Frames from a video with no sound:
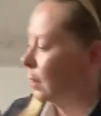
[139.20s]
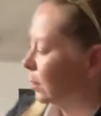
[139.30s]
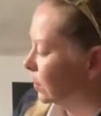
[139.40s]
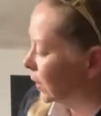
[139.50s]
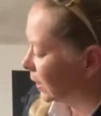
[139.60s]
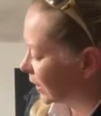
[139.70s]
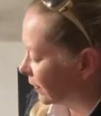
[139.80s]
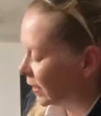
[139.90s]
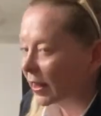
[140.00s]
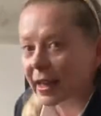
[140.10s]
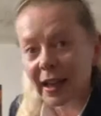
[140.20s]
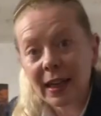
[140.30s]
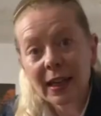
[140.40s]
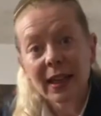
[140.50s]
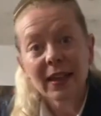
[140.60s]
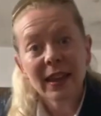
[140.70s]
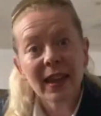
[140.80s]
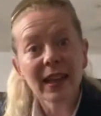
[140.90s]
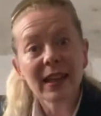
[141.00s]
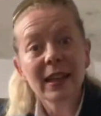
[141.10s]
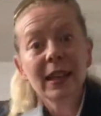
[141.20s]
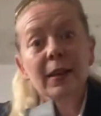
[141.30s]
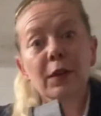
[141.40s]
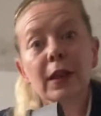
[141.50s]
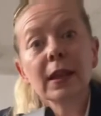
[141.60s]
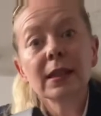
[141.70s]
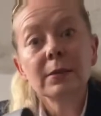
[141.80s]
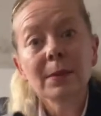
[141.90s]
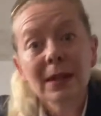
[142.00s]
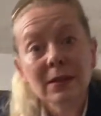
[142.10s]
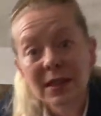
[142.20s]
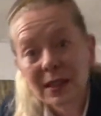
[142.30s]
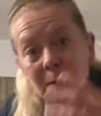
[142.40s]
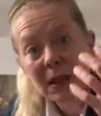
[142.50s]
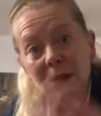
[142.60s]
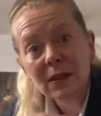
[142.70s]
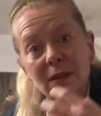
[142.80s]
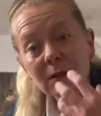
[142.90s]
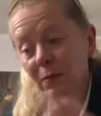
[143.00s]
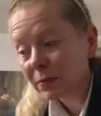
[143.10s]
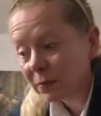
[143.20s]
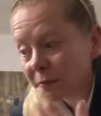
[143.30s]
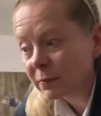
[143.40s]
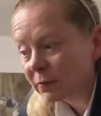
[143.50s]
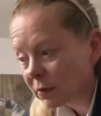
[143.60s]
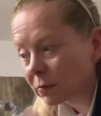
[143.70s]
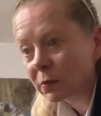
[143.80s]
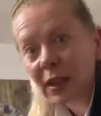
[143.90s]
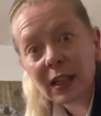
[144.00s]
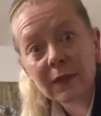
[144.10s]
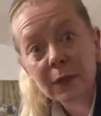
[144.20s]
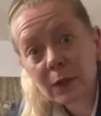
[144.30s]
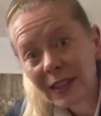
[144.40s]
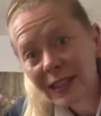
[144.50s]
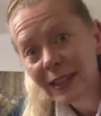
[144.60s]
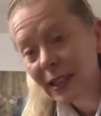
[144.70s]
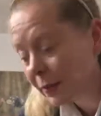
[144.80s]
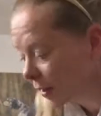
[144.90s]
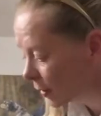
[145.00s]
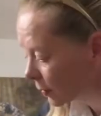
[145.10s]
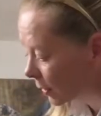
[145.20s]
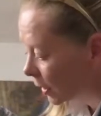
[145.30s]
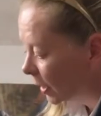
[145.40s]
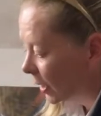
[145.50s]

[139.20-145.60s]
Nothing left in there. Then this, because it's been on for nearly 4 years now on this one,